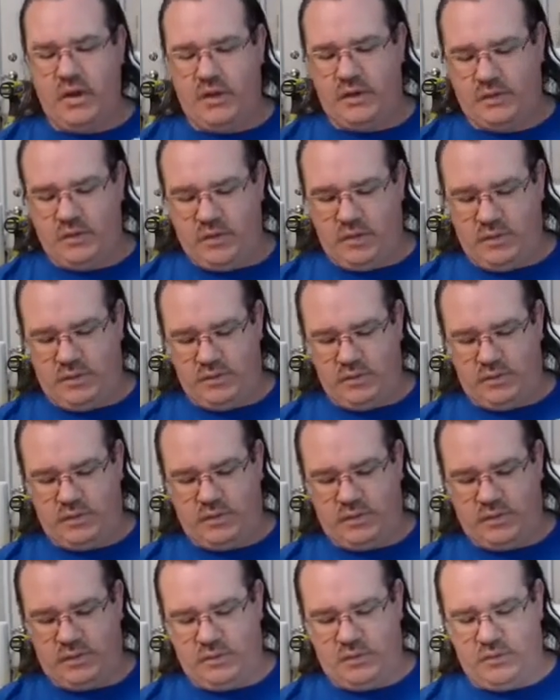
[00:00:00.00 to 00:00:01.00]
So
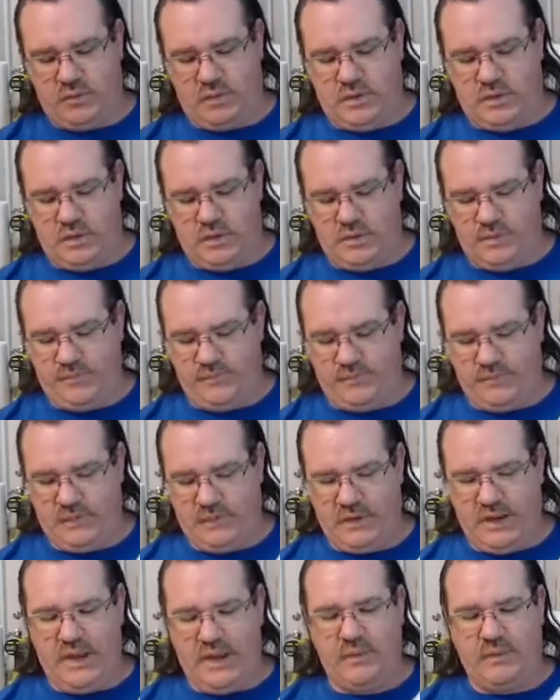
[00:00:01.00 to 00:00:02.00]

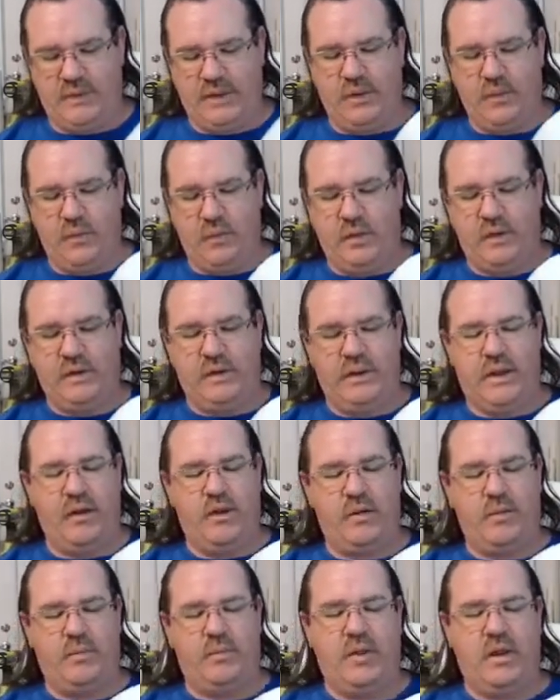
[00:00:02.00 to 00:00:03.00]
that will
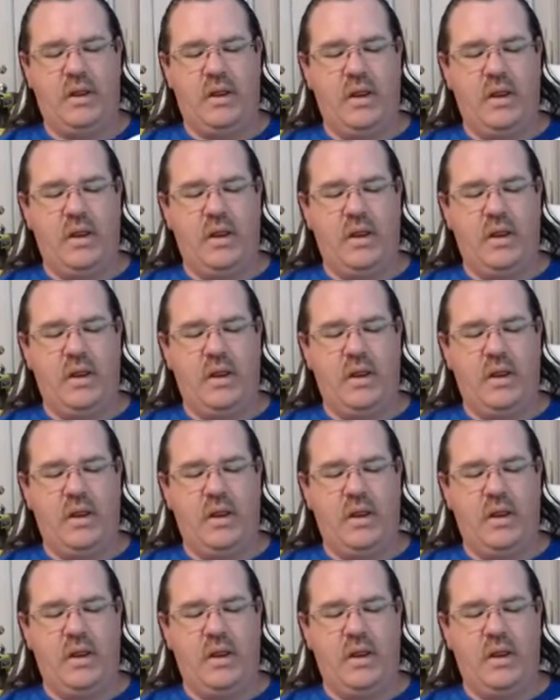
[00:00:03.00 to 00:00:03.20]
help.